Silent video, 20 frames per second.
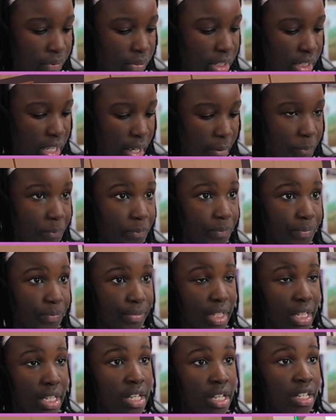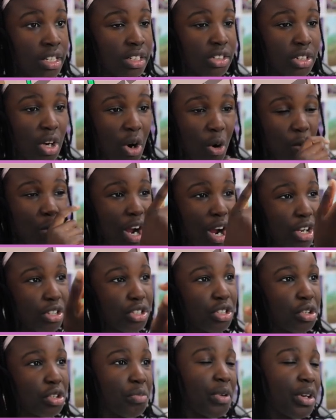Okay. So where
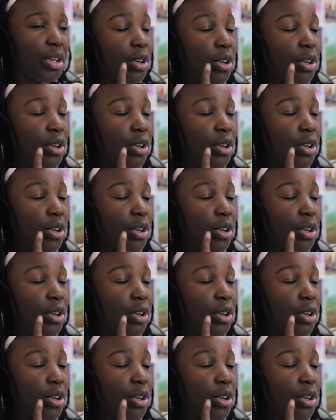should we